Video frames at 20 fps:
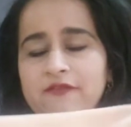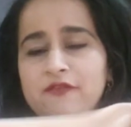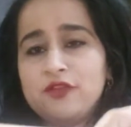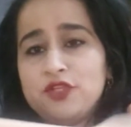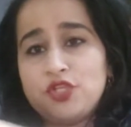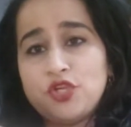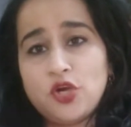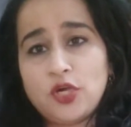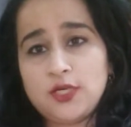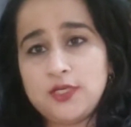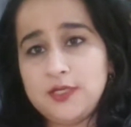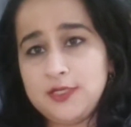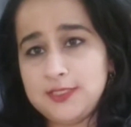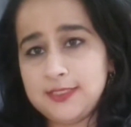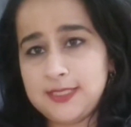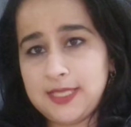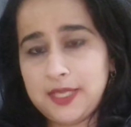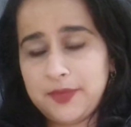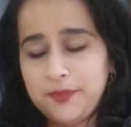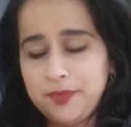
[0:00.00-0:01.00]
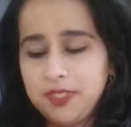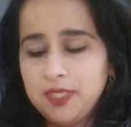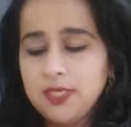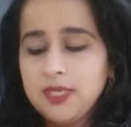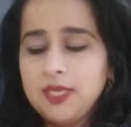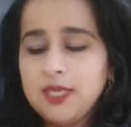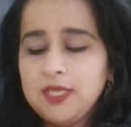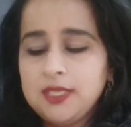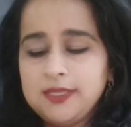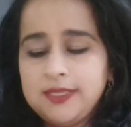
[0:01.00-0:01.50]
For short girls like me,
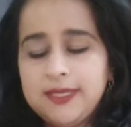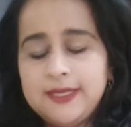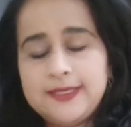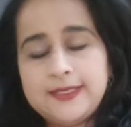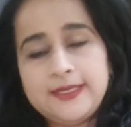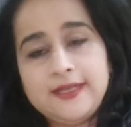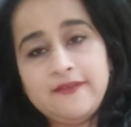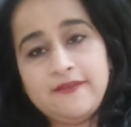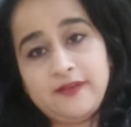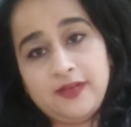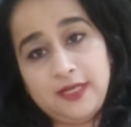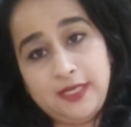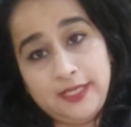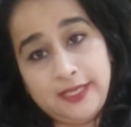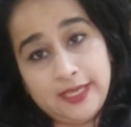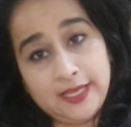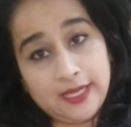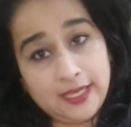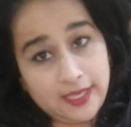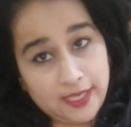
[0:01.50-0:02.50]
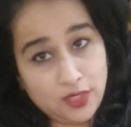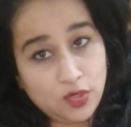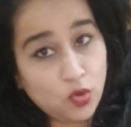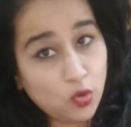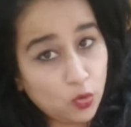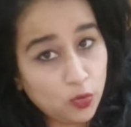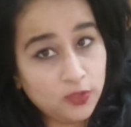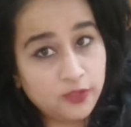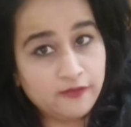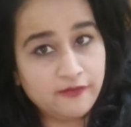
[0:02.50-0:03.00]
that definitely can again
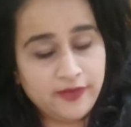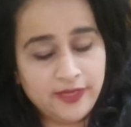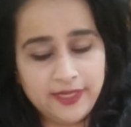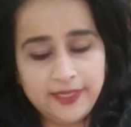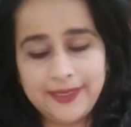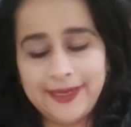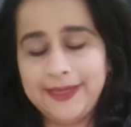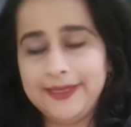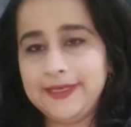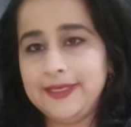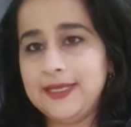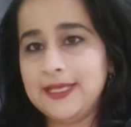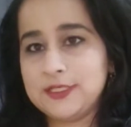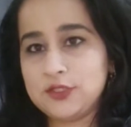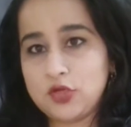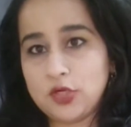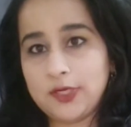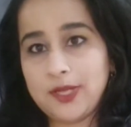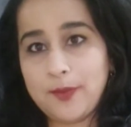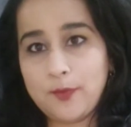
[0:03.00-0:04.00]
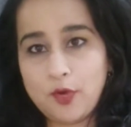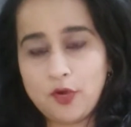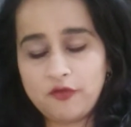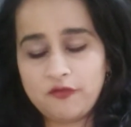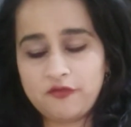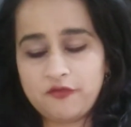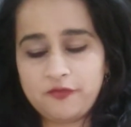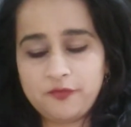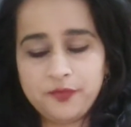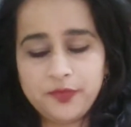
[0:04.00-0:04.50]
hold the weight, and it does not come
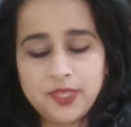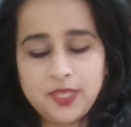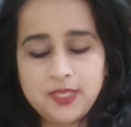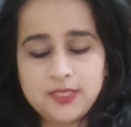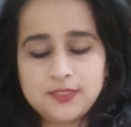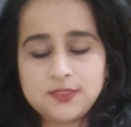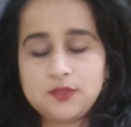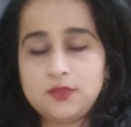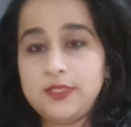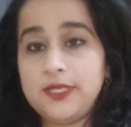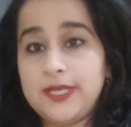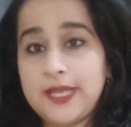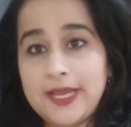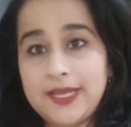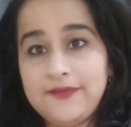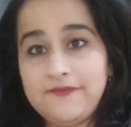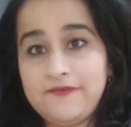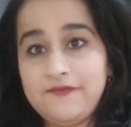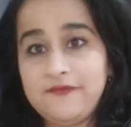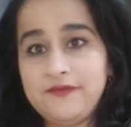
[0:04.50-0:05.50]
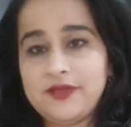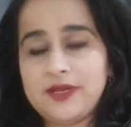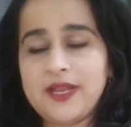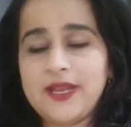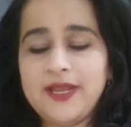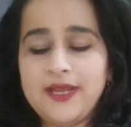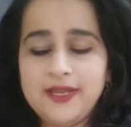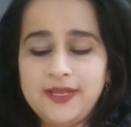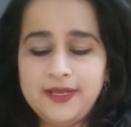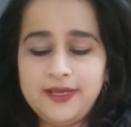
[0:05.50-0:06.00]
off. So that I
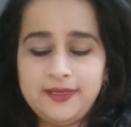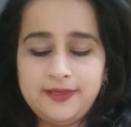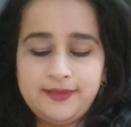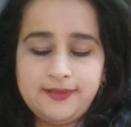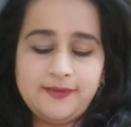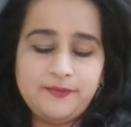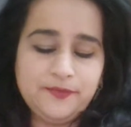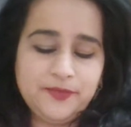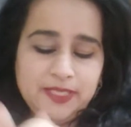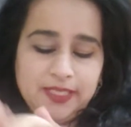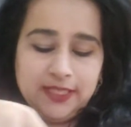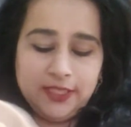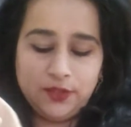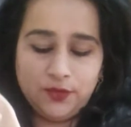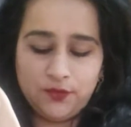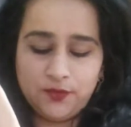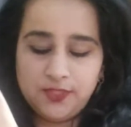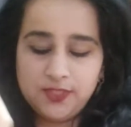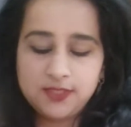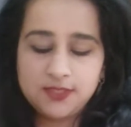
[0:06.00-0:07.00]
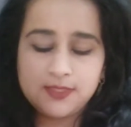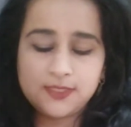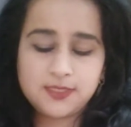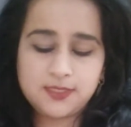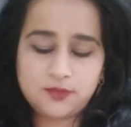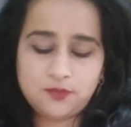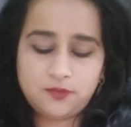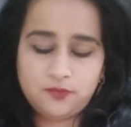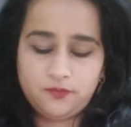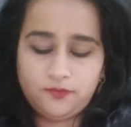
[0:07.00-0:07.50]
tried, and I'm telling you this.
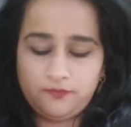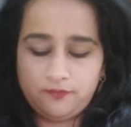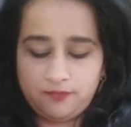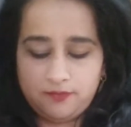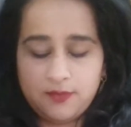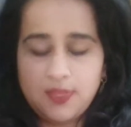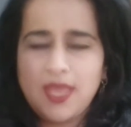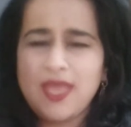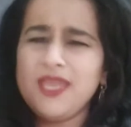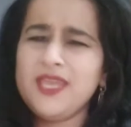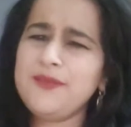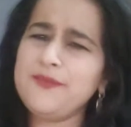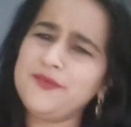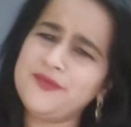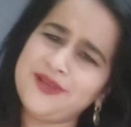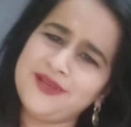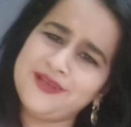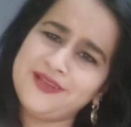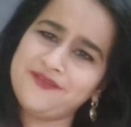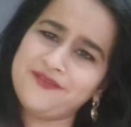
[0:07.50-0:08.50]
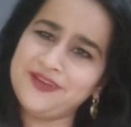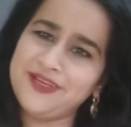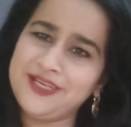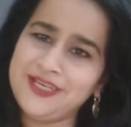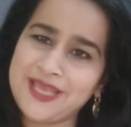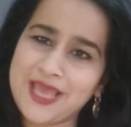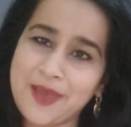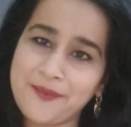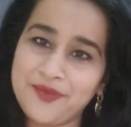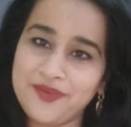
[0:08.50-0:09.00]
So I'm definitely
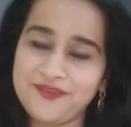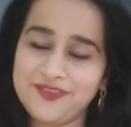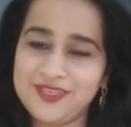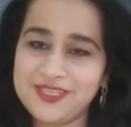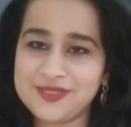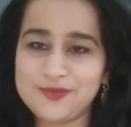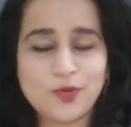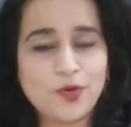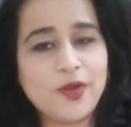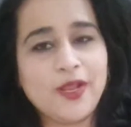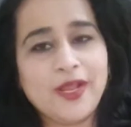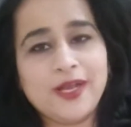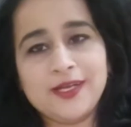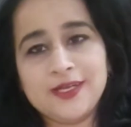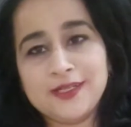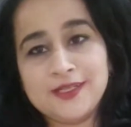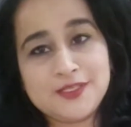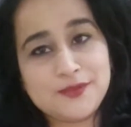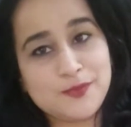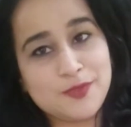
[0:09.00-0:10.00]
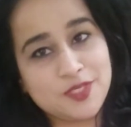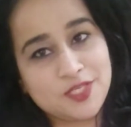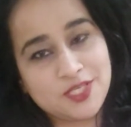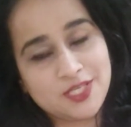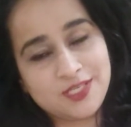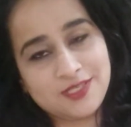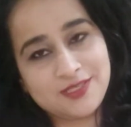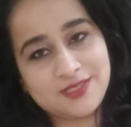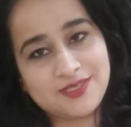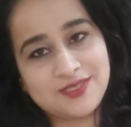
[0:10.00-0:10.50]
happy with this product and this
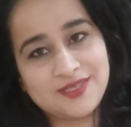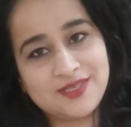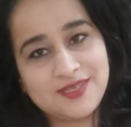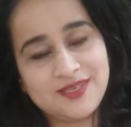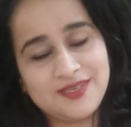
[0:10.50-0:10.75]
purchase.